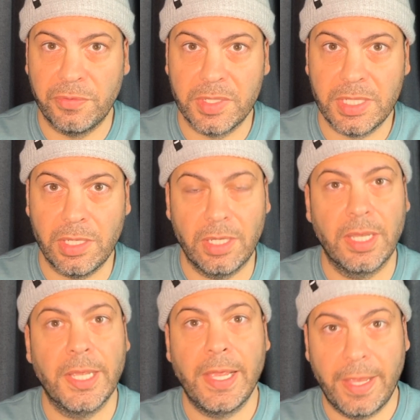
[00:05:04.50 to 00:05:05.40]
fatigue
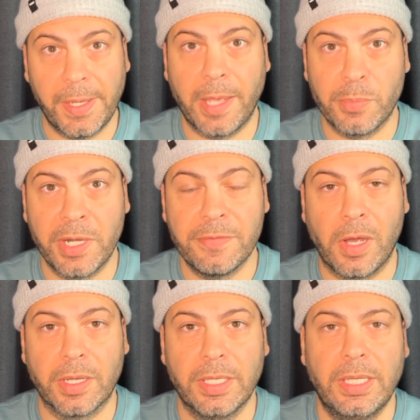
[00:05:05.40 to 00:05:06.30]
and brain
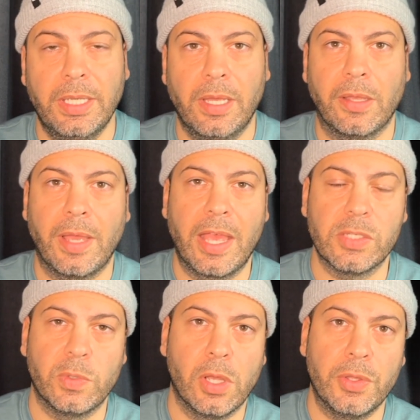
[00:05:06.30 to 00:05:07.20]
fog. Uh, as
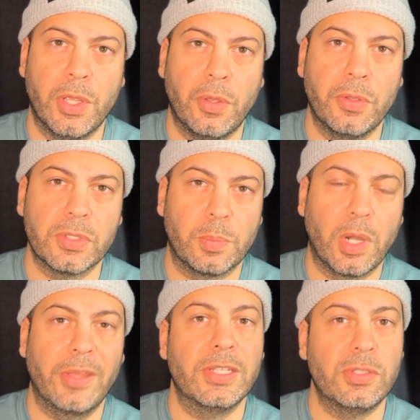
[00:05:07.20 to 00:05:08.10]
we all know, those are
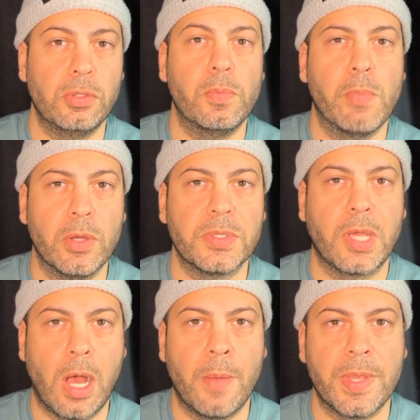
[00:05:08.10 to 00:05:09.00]
probably the two most
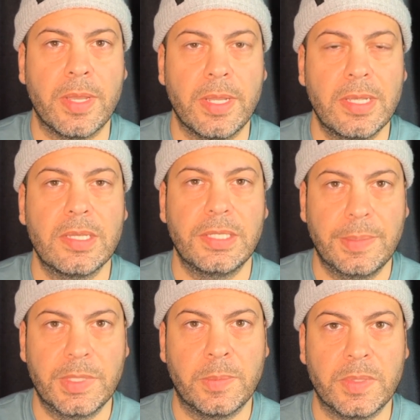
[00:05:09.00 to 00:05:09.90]
common
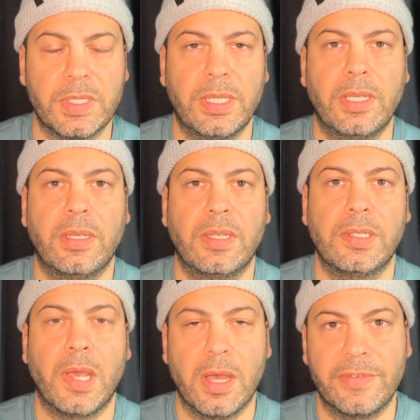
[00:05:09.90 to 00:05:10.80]
symptoms
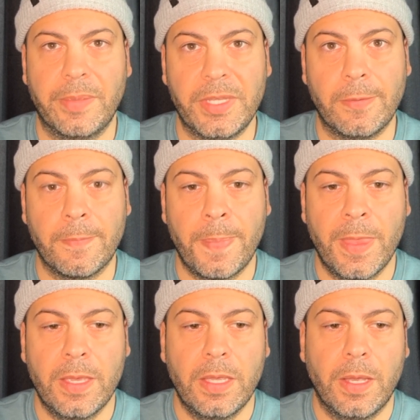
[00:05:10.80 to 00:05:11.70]
of ME.
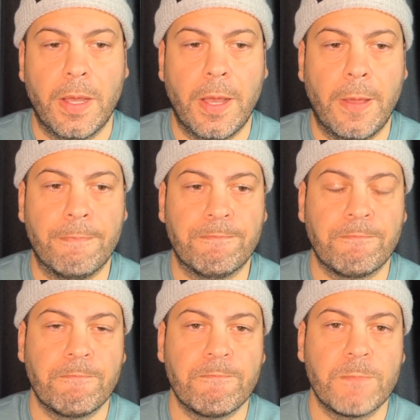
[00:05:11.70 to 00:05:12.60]
Um,
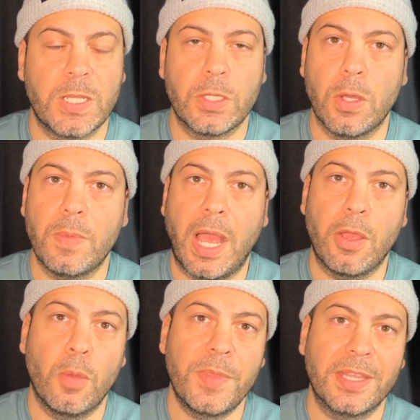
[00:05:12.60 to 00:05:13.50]
so I
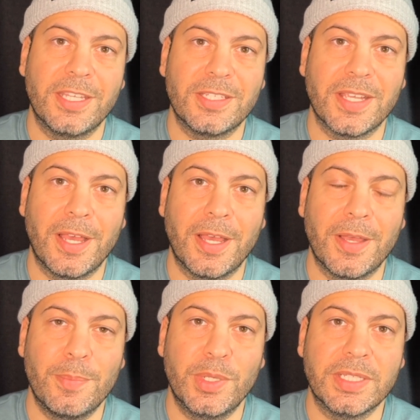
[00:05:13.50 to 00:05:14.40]
hope that this uh,
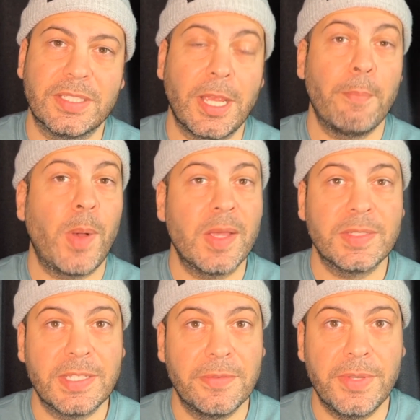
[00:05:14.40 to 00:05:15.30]
brings some
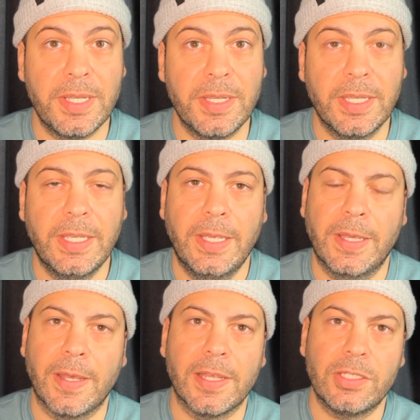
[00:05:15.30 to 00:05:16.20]
positivity
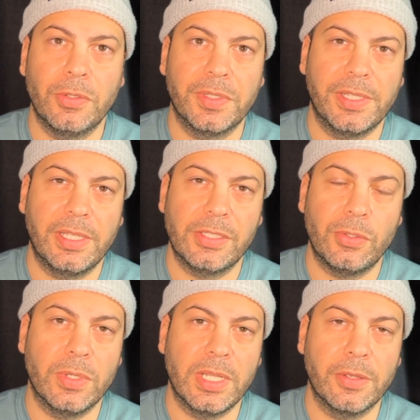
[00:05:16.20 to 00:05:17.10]
uh, to
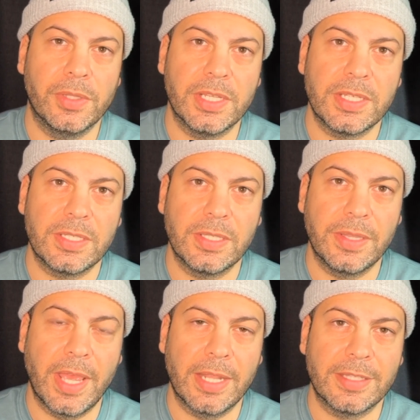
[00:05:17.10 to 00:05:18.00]
to an illness
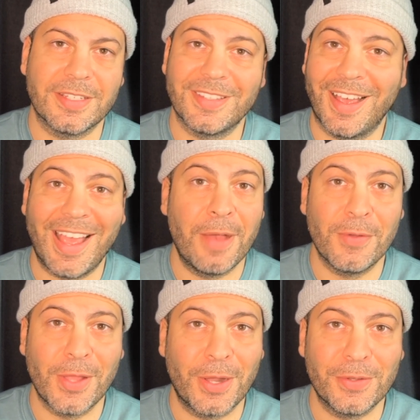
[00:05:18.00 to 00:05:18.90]
that does not have a
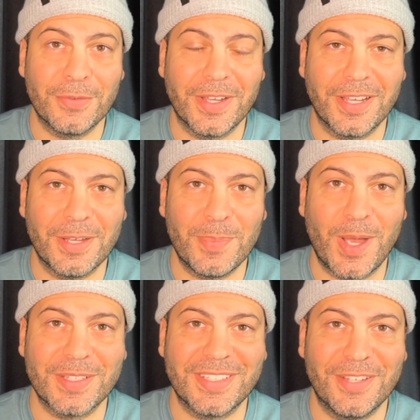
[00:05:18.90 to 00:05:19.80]
lot of uh,
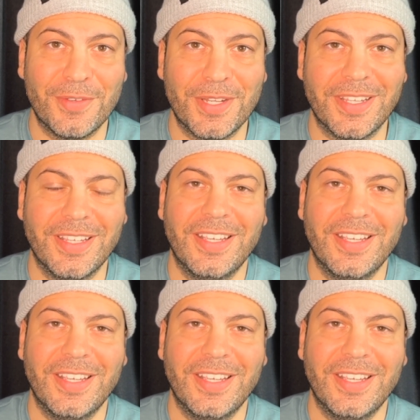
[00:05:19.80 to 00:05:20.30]
positivity